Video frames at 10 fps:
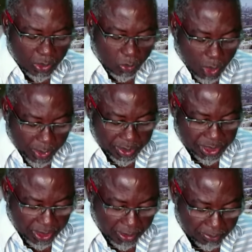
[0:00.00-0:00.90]

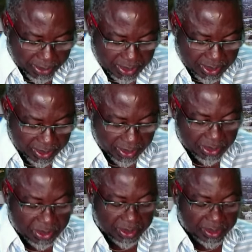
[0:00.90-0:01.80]
Warwickshire,
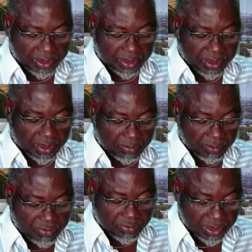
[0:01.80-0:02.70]
blessings in the name
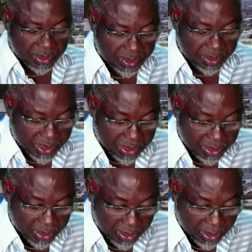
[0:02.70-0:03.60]
of Jesus.